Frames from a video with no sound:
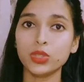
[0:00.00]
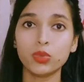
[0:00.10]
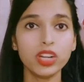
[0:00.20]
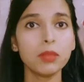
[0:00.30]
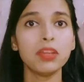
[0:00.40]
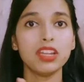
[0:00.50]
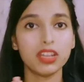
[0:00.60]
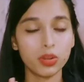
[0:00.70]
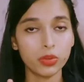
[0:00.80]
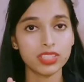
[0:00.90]
you won't be
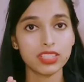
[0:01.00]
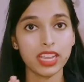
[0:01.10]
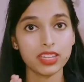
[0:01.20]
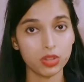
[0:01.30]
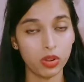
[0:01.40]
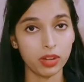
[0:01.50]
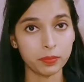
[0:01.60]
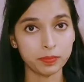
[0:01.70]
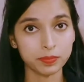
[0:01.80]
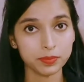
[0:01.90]
nervous at all.
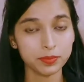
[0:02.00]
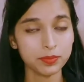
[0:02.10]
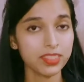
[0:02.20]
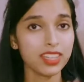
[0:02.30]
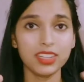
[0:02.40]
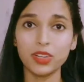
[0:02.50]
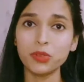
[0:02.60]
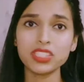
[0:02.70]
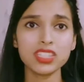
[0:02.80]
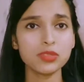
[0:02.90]

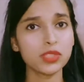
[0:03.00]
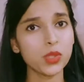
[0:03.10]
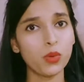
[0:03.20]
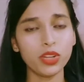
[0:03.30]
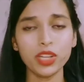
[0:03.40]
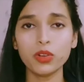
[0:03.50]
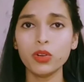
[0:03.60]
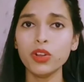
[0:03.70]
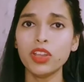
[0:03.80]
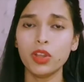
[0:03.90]
Nervousness will only
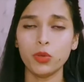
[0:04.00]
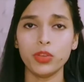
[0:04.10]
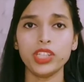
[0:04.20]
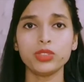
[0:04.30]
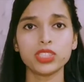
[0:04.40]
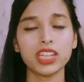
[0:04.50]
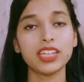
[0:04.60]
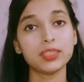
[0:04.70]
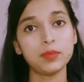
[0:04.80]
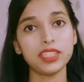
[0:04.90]
go when you
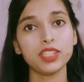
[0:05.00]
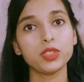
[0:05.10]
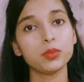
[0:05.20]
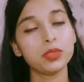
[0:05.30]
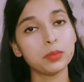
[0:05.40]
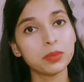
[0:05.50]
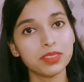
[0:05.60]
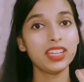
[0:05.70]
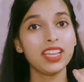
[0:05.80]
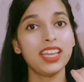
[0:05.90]
start speaking to
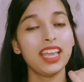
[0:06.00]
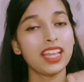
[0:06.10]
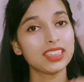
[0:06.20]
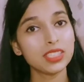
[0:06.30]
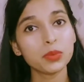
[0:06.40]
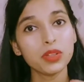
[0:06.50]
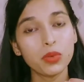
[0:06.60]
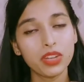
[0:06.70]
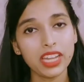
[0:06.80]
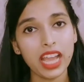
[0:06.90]
people, and this will
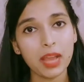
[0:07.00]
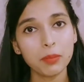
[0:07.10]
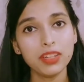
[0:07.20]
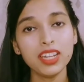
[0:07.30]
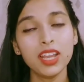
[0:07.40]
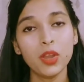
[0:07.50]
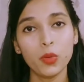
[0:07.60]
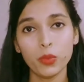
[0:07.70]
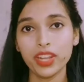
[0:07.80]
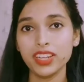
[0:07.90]
only happen
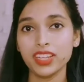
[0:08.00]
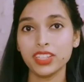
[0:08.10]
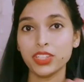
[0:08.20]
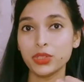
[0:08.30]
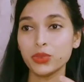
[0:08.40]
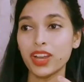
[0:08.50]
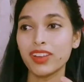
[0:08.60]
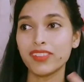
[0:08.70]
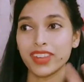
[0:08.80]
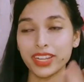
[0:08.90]
when you
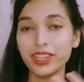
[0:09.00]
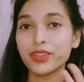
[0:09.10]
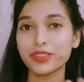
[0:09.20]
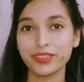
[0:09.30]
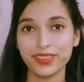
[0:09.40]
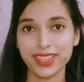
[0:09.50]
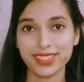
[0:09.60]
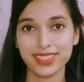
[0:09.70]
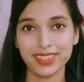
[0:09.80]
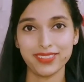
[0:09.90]
are ready to
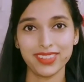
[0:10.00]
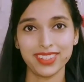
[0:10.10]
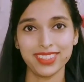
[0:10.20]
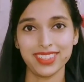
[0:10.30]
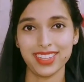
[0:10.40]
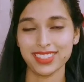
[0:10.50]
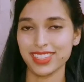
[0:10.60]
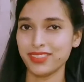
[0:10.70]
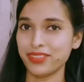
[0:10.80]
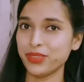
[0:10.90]
face the difficult task.
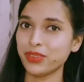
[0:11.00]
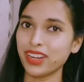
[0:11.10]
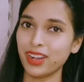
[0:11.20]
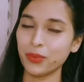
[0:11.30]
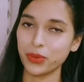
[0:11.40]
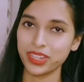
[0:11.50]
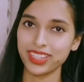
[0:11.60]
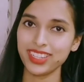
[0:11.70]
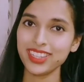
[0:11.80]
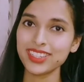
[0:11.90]
If you are
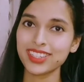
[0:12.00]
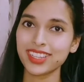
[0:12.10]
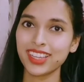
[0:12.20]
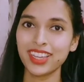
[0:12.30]
avoiding it,